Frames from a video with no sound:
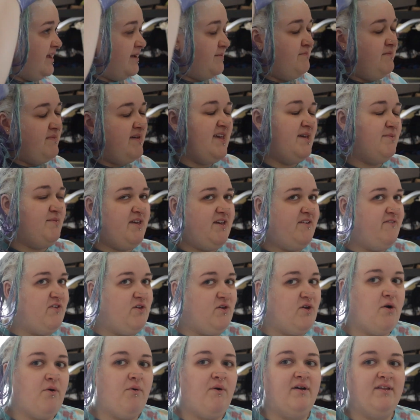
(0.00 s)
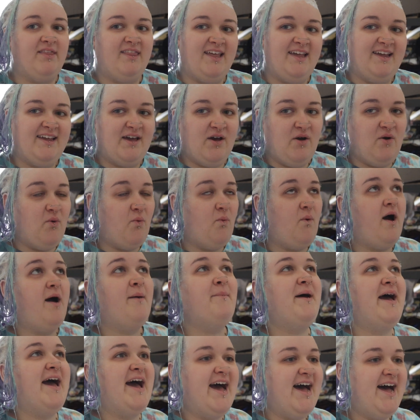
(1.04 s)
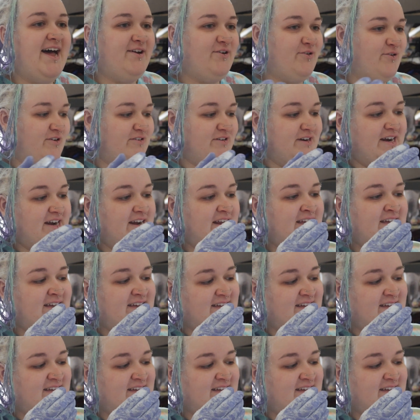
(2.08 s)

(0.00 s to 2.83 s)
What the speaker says: Like maybe if you go on like Wattpad or